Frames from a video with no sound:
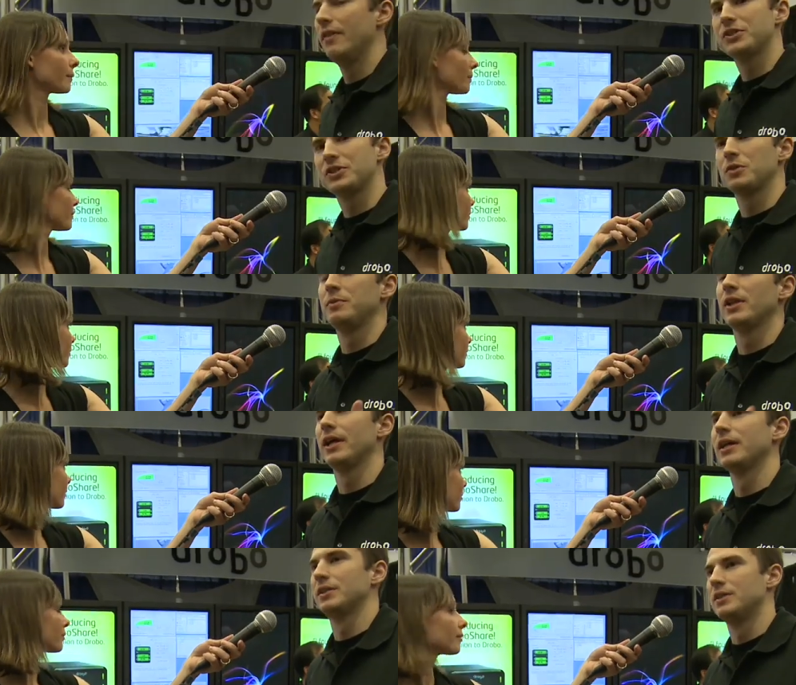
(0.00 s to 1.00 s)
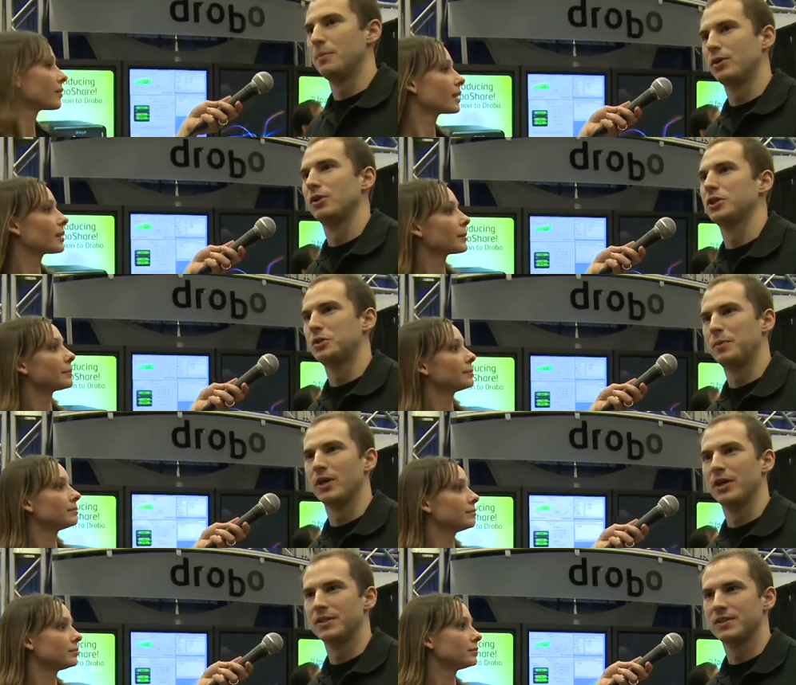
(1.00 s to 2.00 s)
Speaker 1: and this is simulating a typical
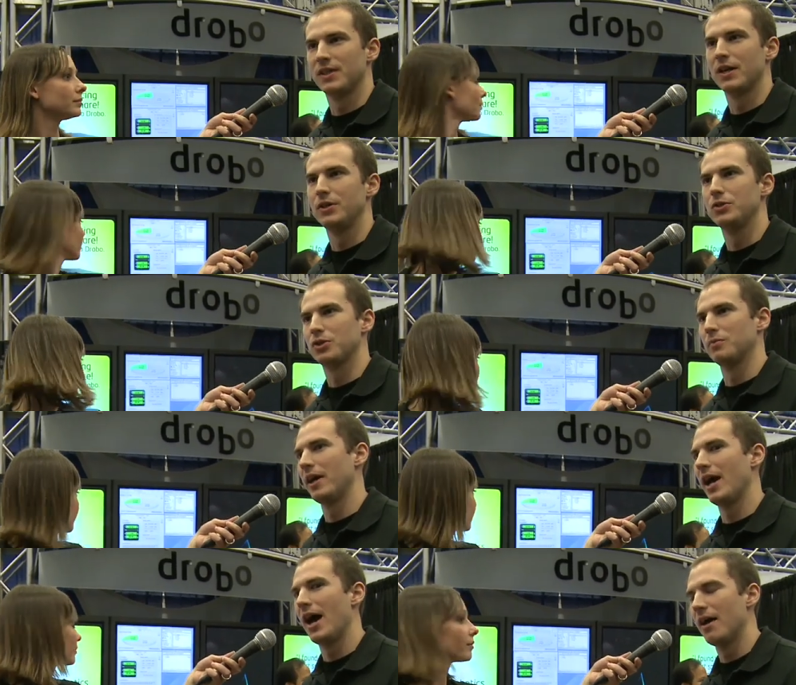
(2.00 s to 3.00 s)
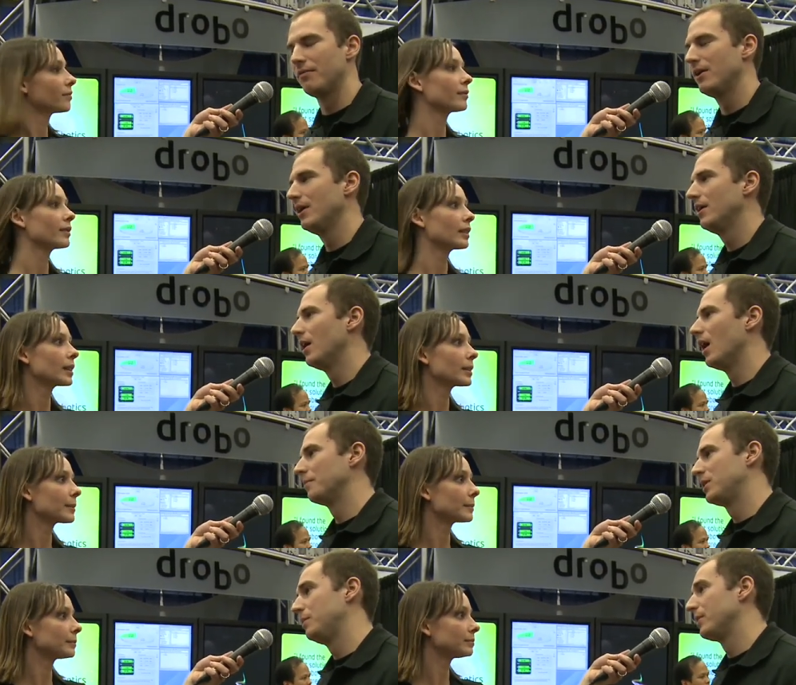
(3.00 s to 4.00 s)
experience that a user may have
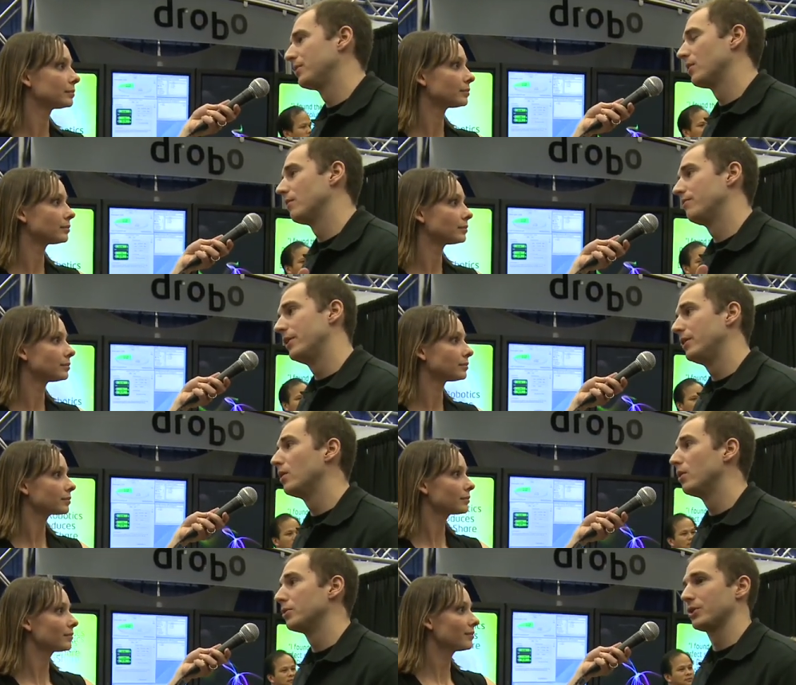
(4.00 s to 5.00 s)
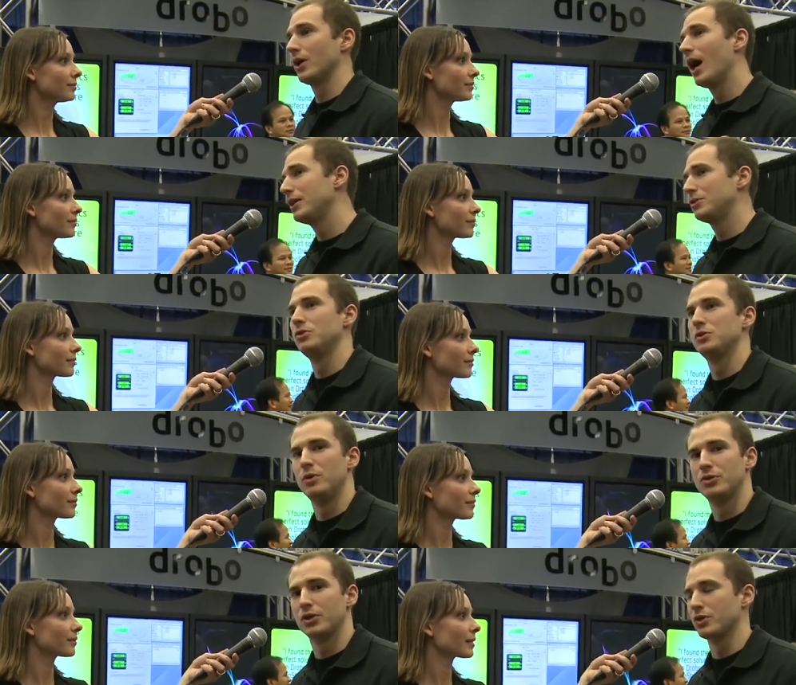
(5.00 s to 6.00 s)
um, keeping their videos or iTunes
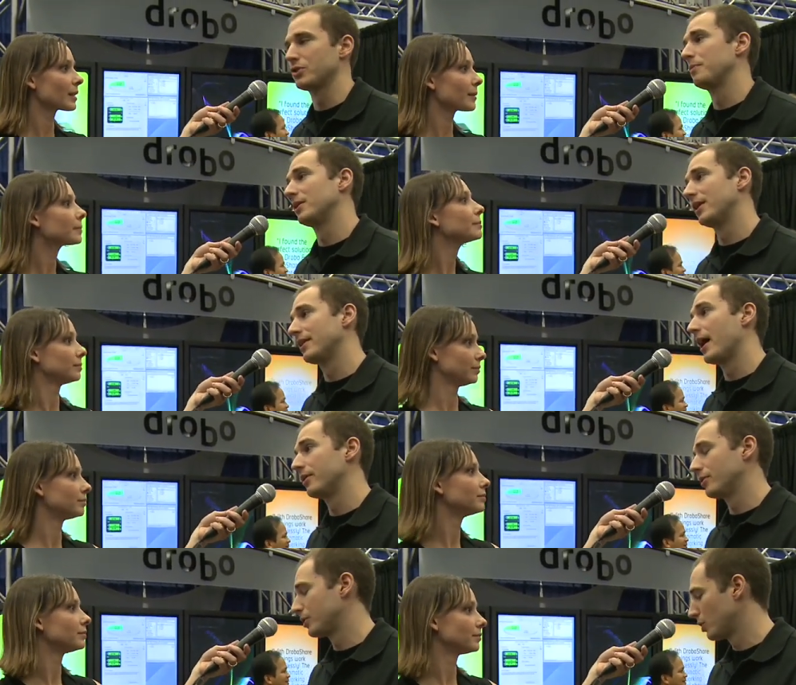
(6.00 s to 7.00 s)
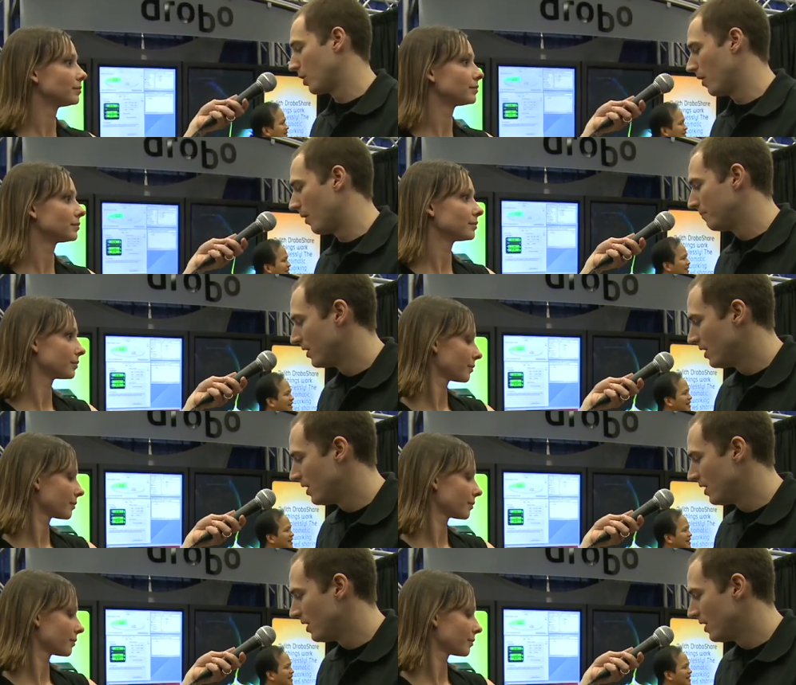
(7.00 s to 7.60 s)
music or something like that on their Drobo.